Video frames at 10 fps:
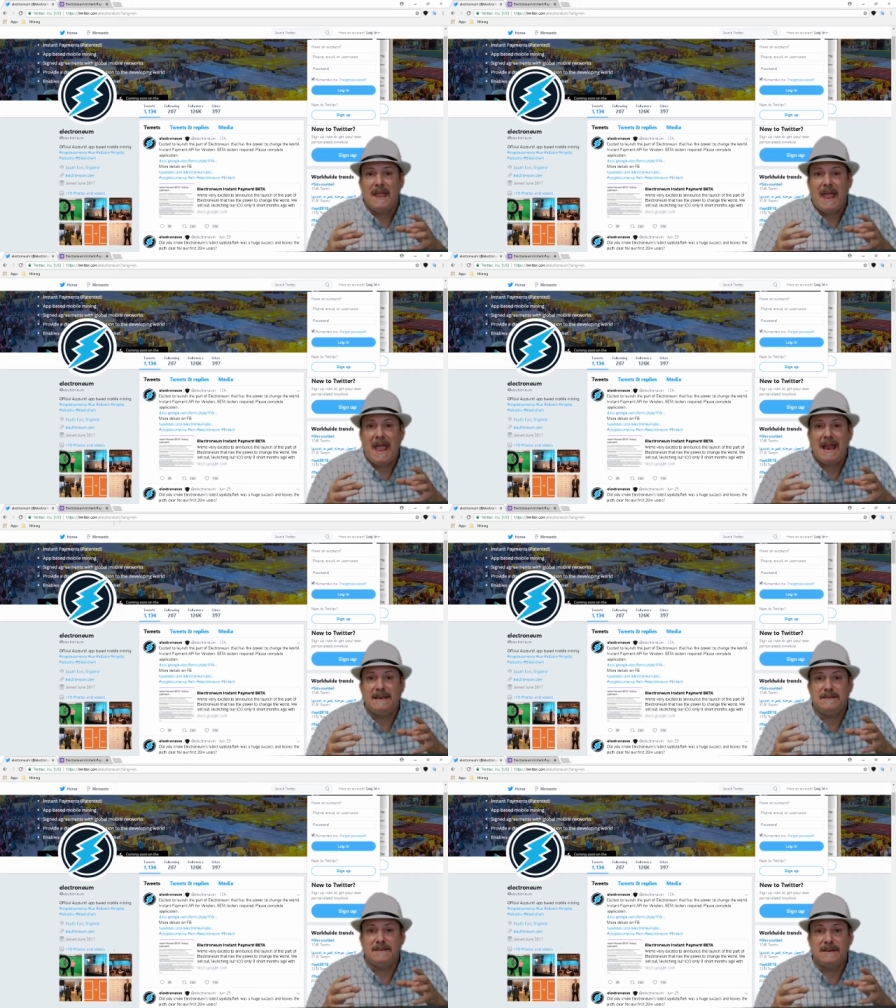
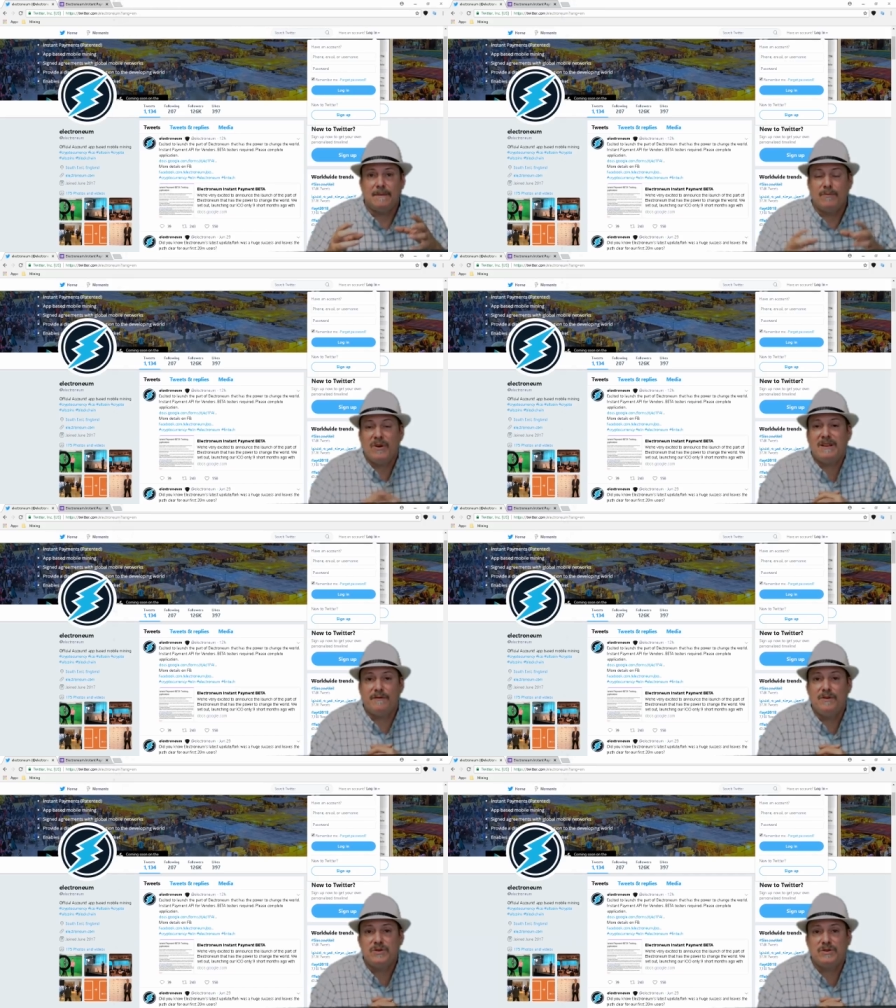and uh, bring the
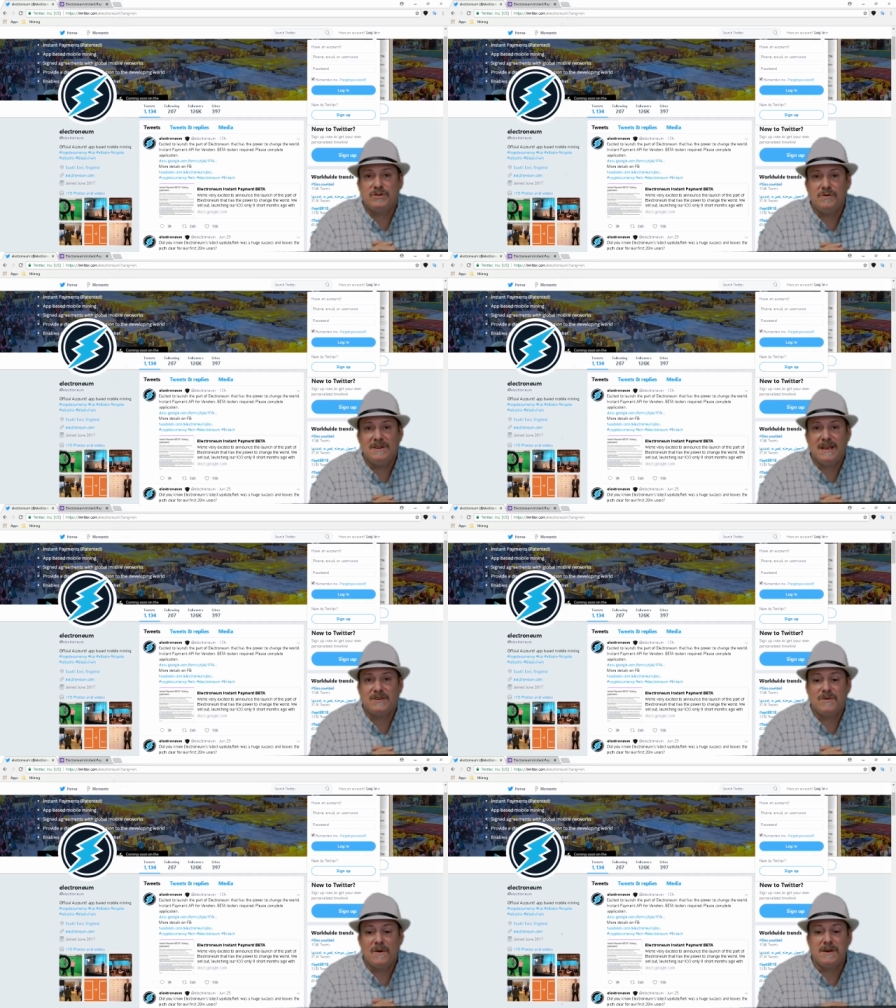future to
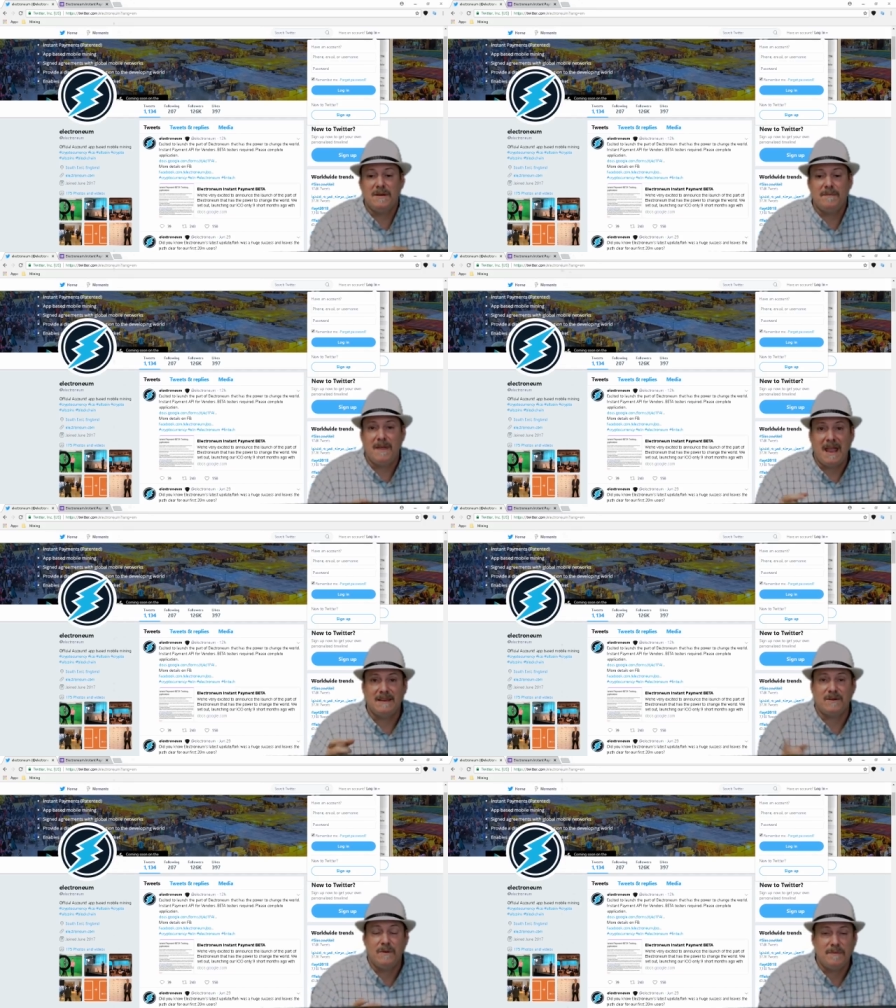Electroneum
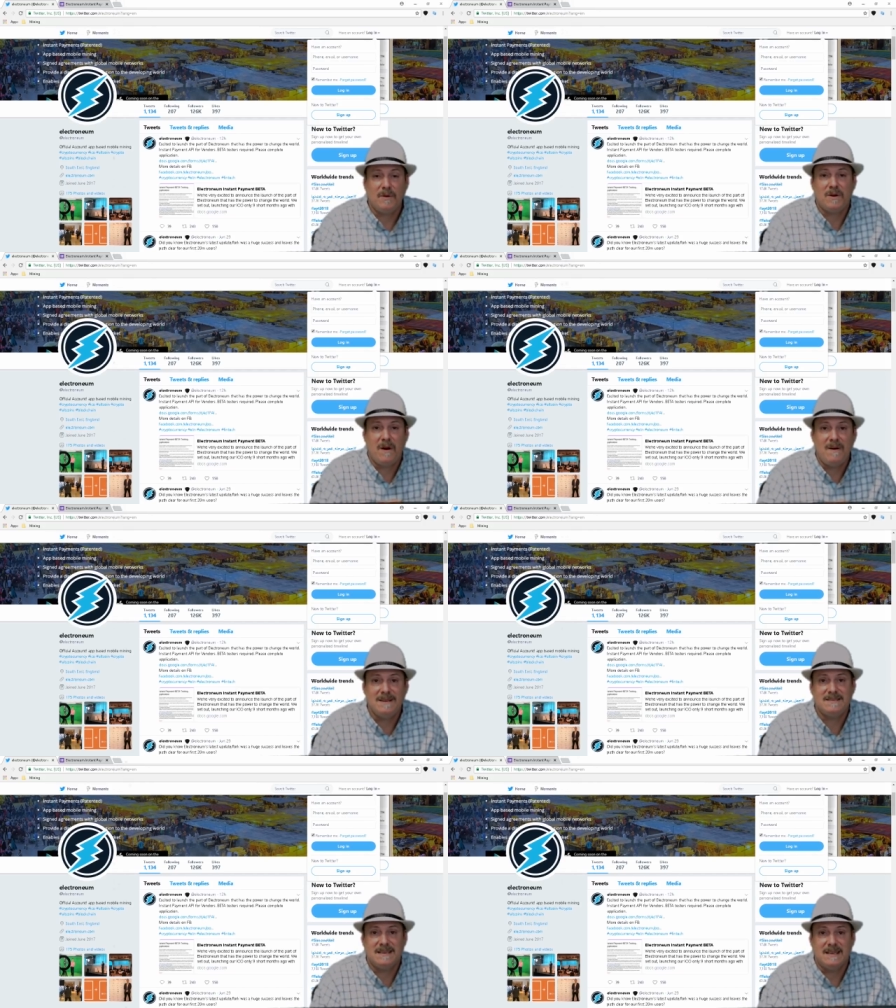and to
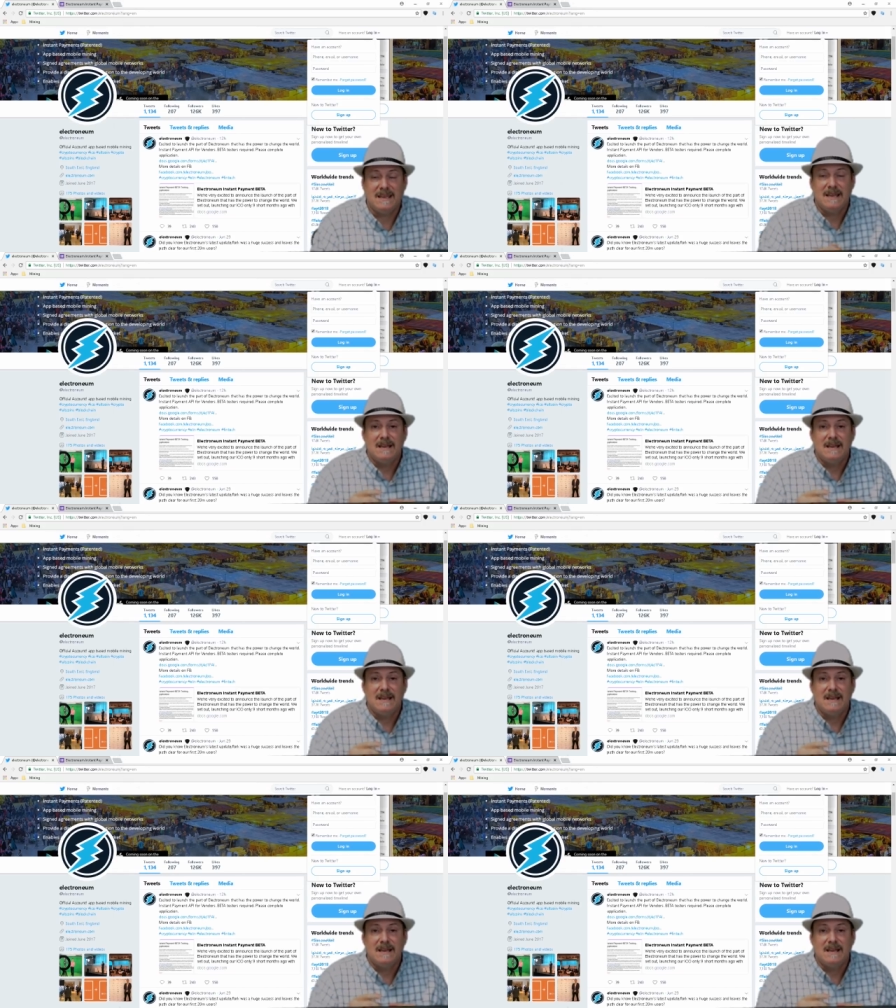cryptocurrency.